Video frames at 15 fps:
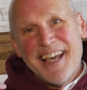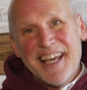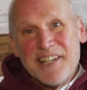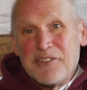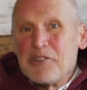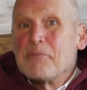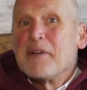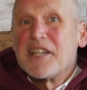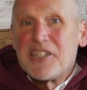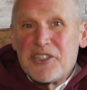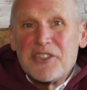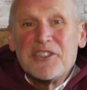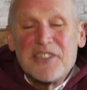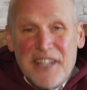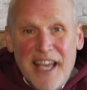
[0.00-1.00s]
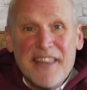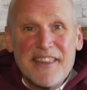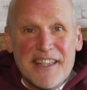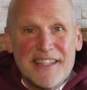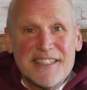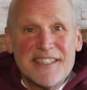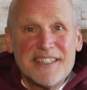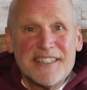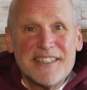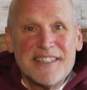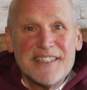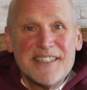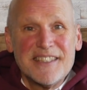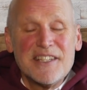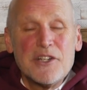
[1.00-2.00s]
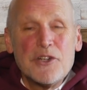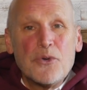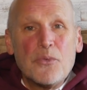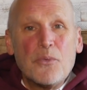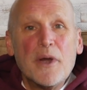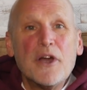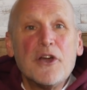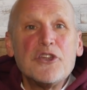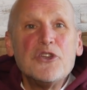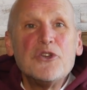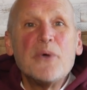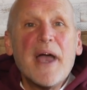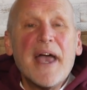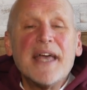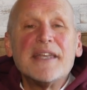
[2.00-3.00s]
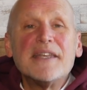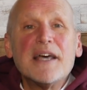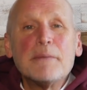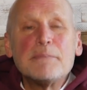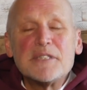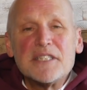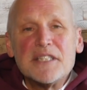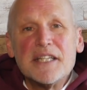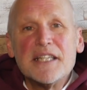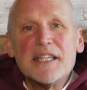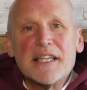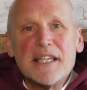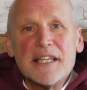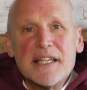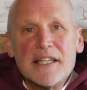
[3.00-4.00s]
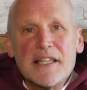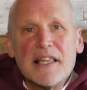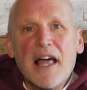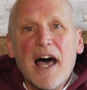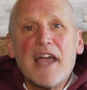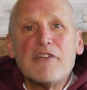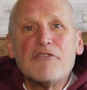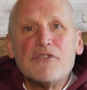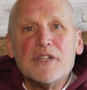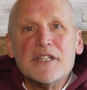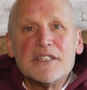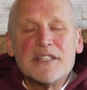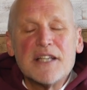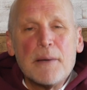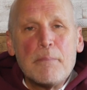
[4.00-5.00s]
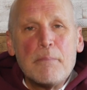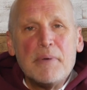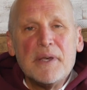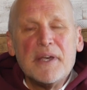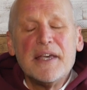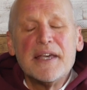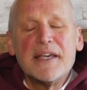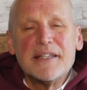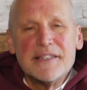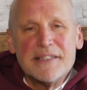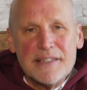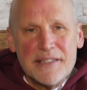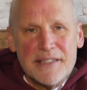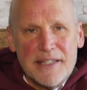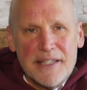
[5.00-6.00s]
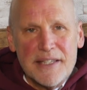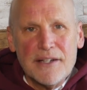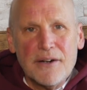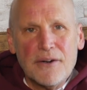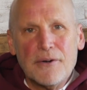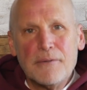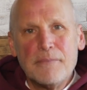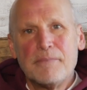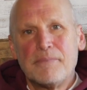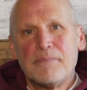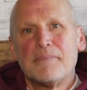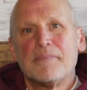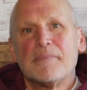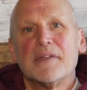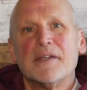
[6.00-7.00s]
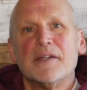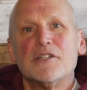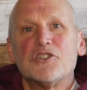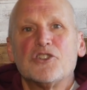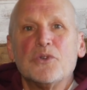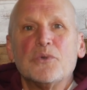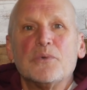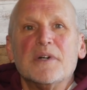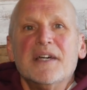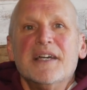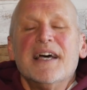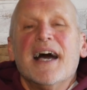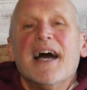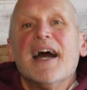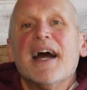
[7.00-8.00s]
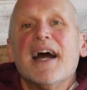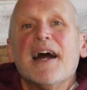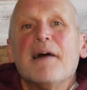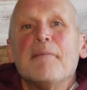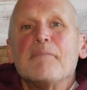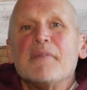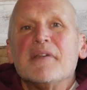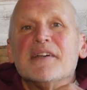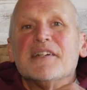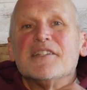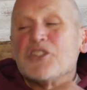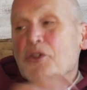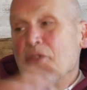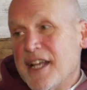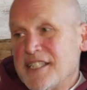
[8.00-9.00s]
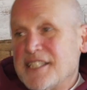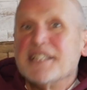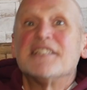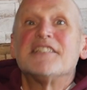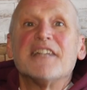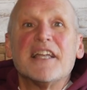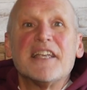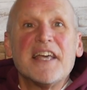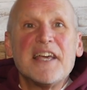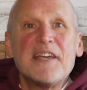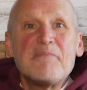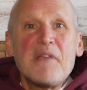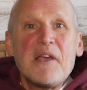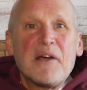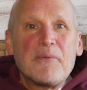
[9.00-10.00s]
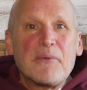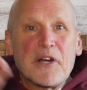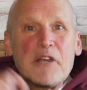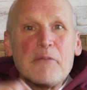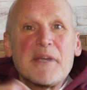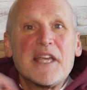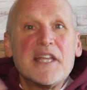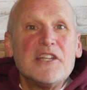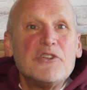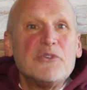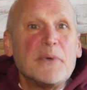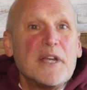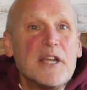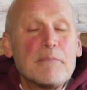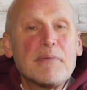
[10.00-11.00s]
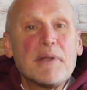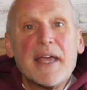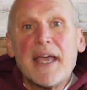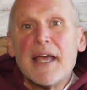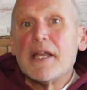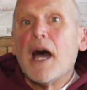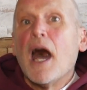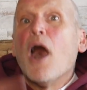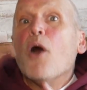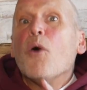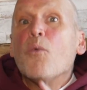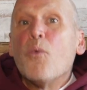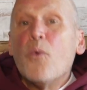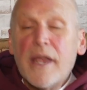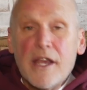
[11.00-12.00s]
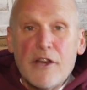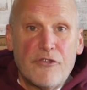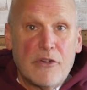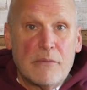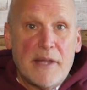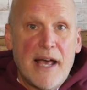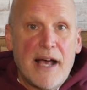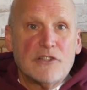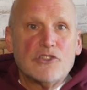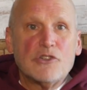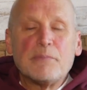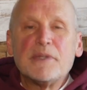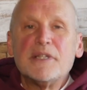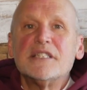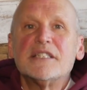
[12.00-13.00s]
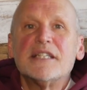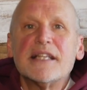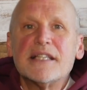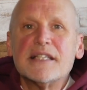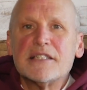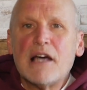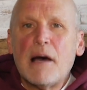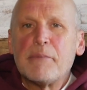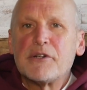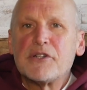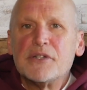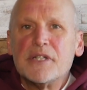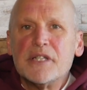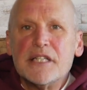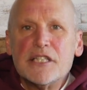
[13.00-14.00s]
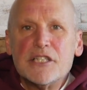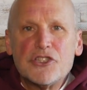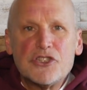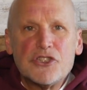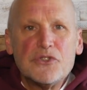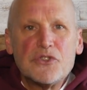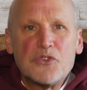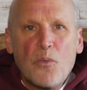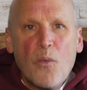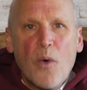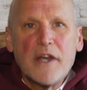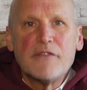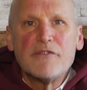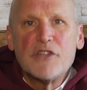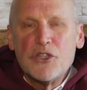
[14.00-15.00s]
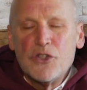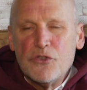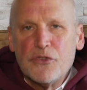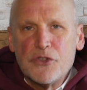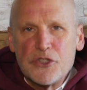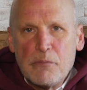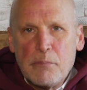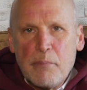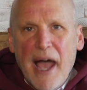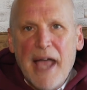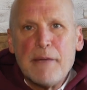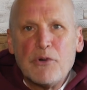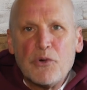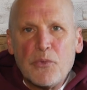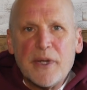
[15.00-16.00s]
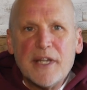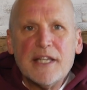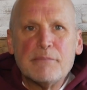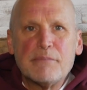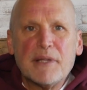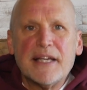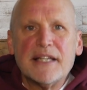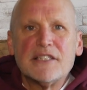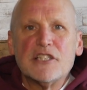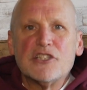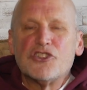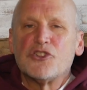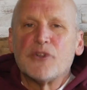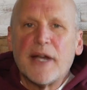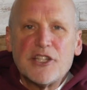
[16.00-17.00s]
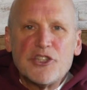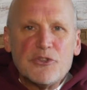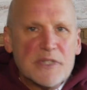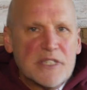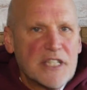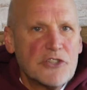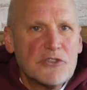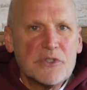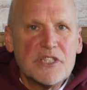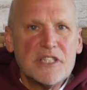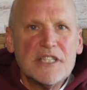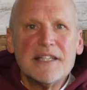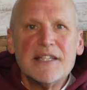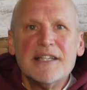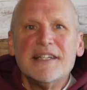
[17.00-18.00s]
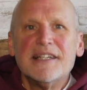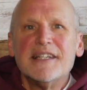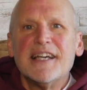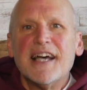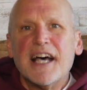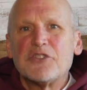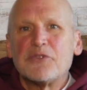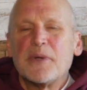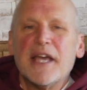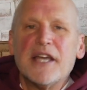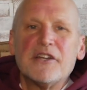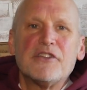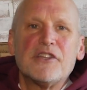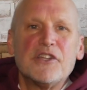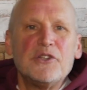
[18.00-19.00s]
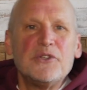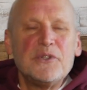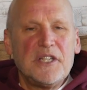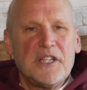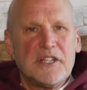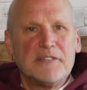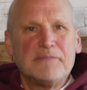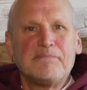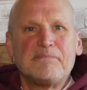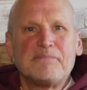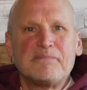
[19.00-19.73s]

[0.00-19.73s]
and I want to make sure you get this, where you end up sitting in life is a big deal. So that's this Sunday. We're going to begin a new reading plan a week from now, so please take this opportunity to choose one of the YouVersion Bible reading plans that strikes you as interesting as we enter the new year.